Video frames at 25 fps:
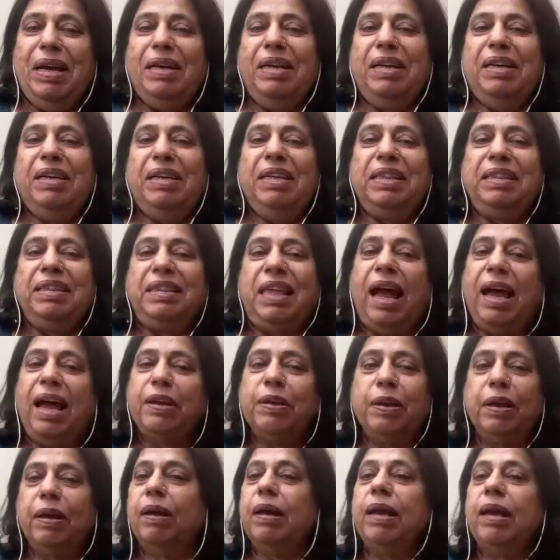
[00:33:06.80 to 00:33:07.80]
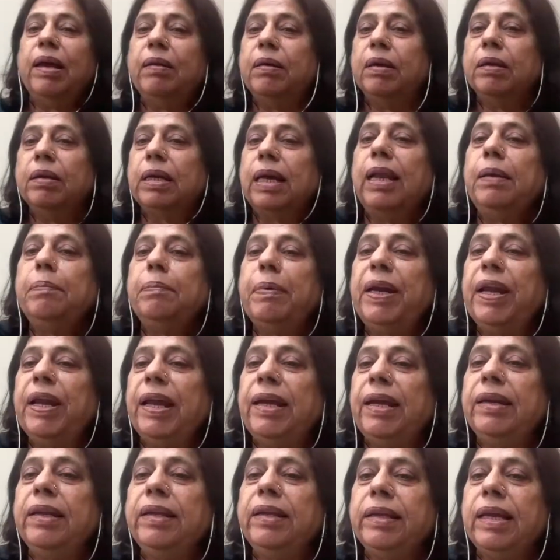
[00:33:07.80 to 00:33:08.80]
uh, thank uh, uh, Kalpana,
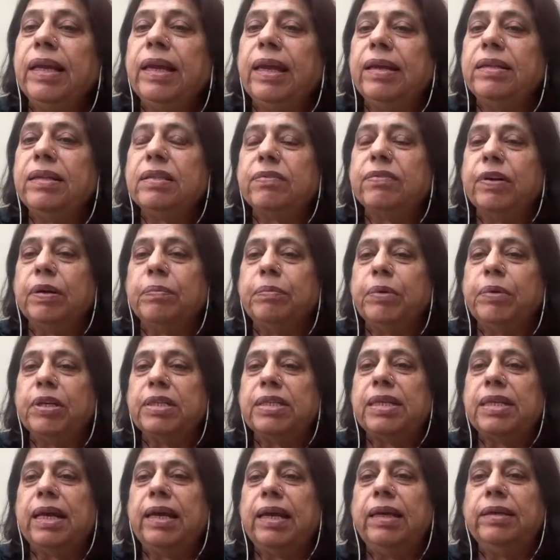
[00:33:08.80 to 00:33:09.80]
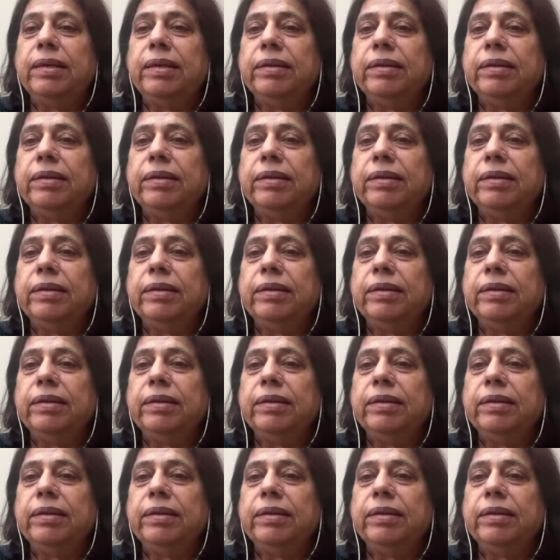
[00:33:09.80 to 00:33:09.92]
anything else from your side?